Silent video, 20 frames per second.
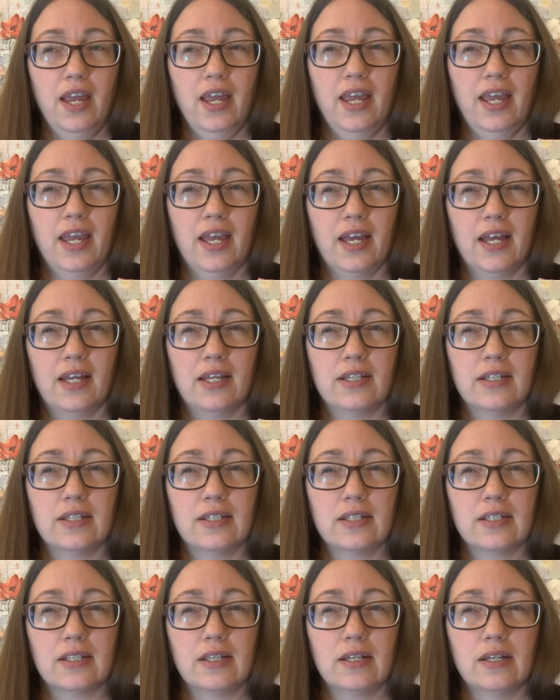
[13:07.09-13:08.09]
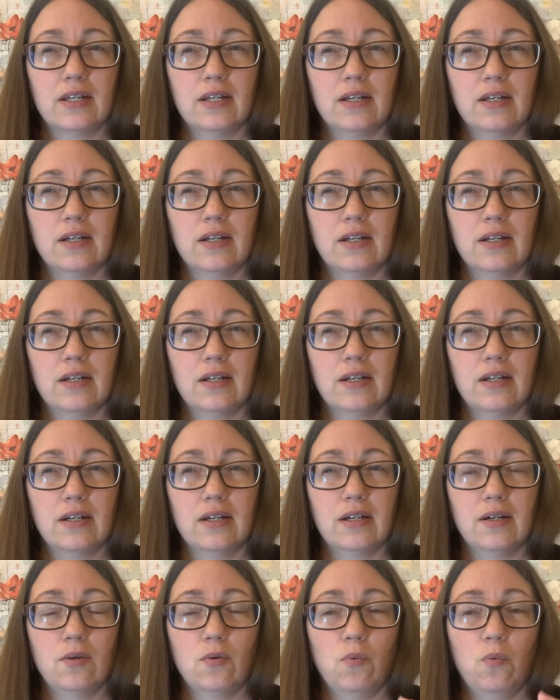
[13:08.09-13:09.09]
And
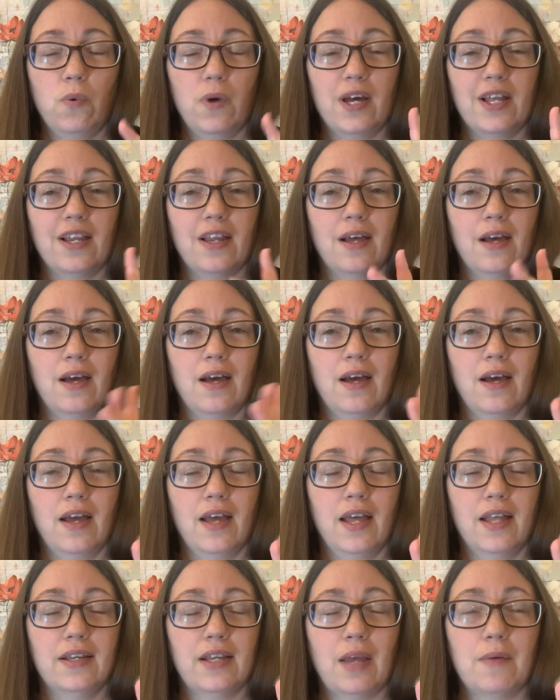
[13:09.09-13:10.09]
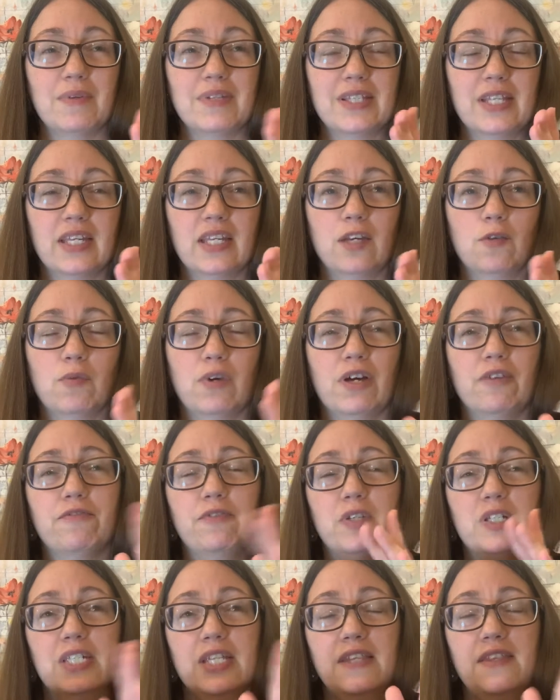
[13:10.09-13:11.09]
I was thinking, well, if
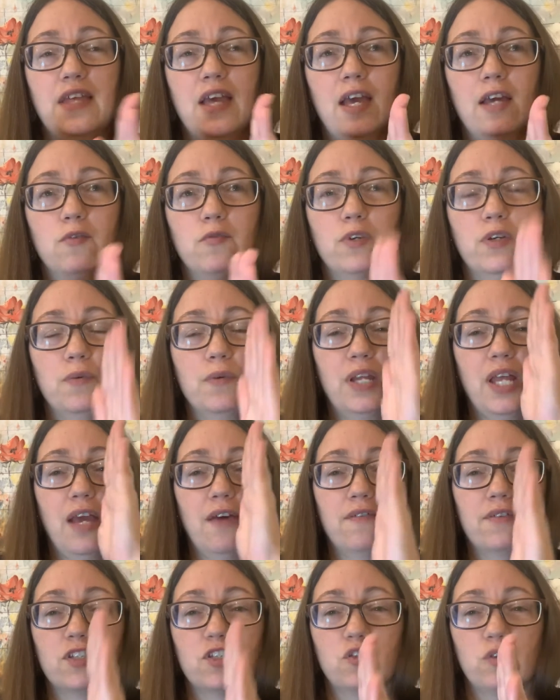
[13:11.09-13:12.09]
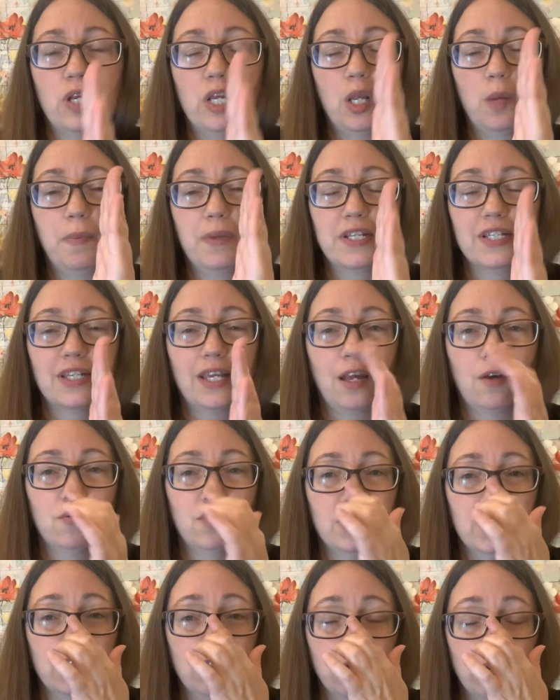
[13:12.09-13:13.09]
we did that, we would have a straight up and down
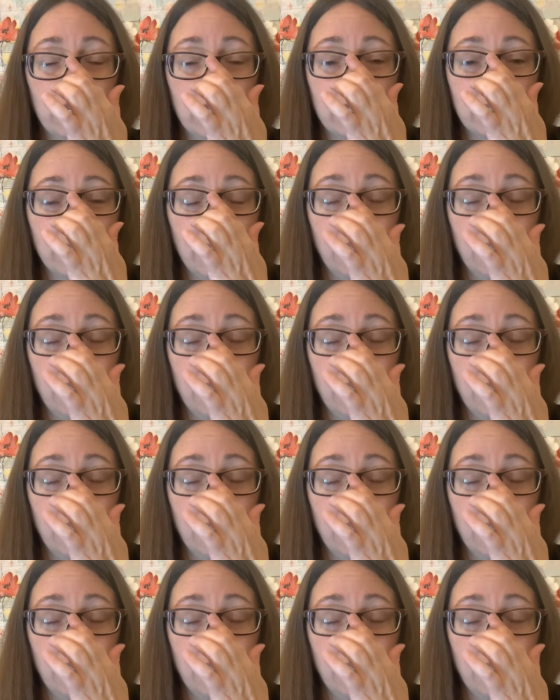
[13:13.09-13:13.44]
decrease.